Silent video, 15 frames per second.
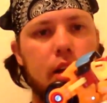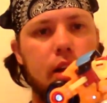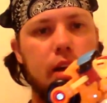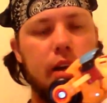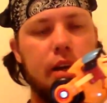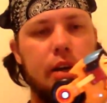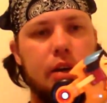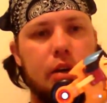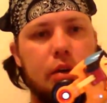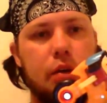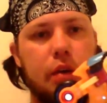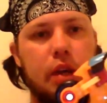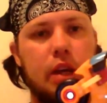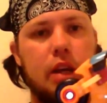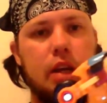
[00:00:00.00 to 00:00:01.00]
Now,
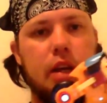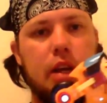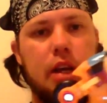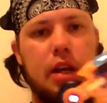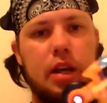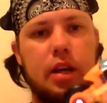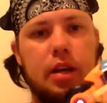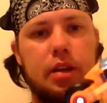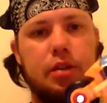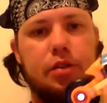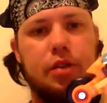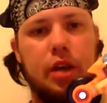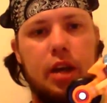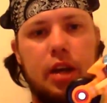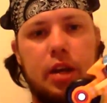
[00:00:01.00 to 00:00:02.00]
he
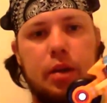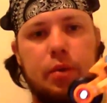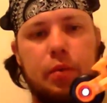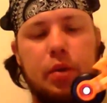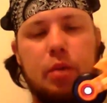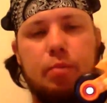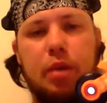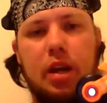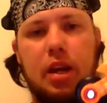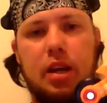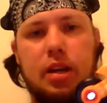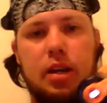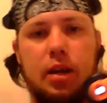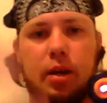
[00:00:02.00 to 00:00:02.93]
is a repaint